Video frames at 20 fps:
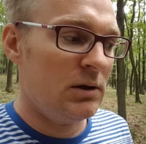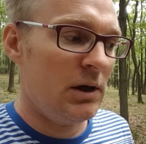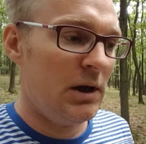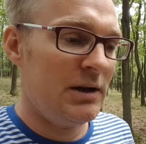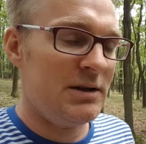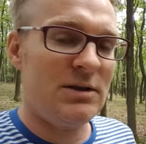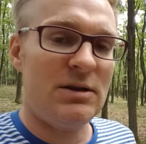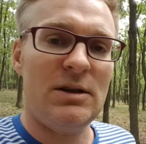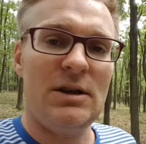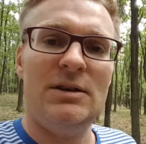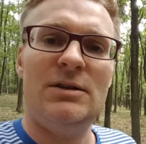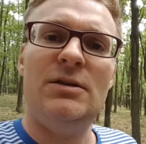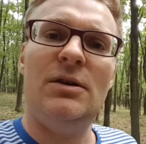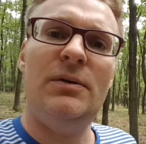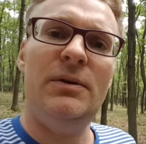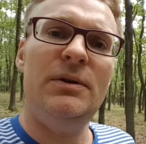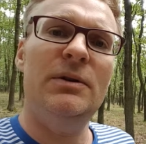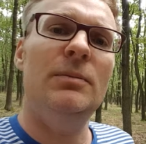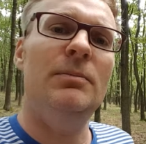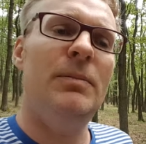it's a
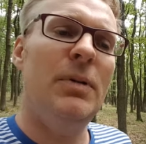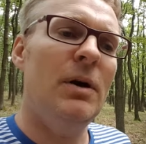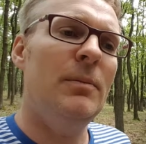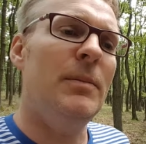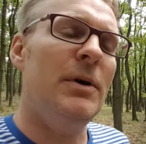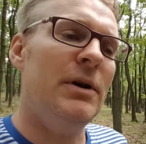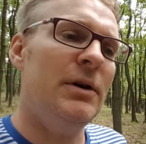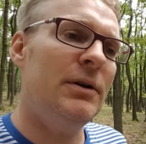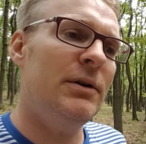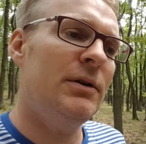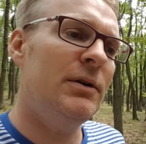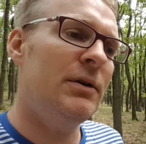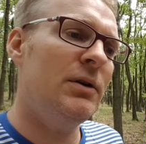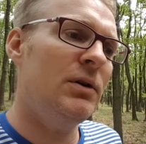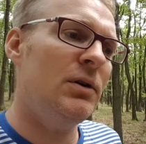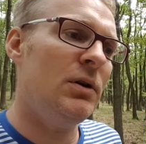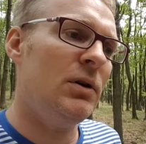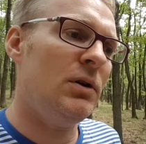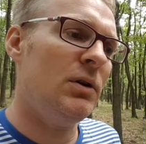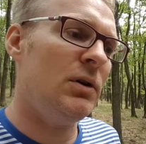real bummer.
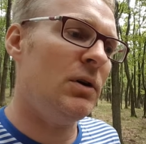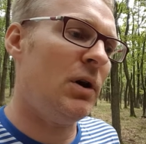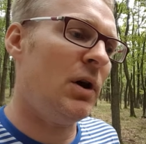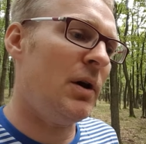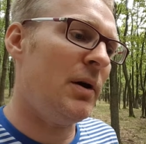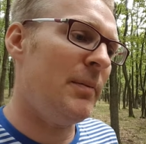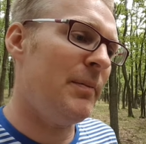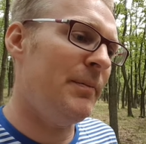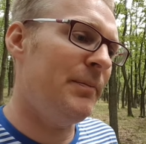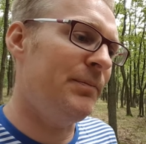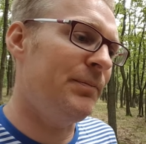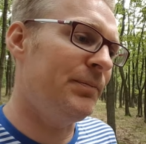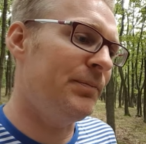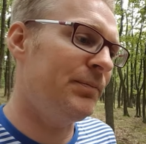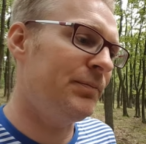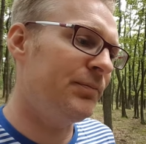I'm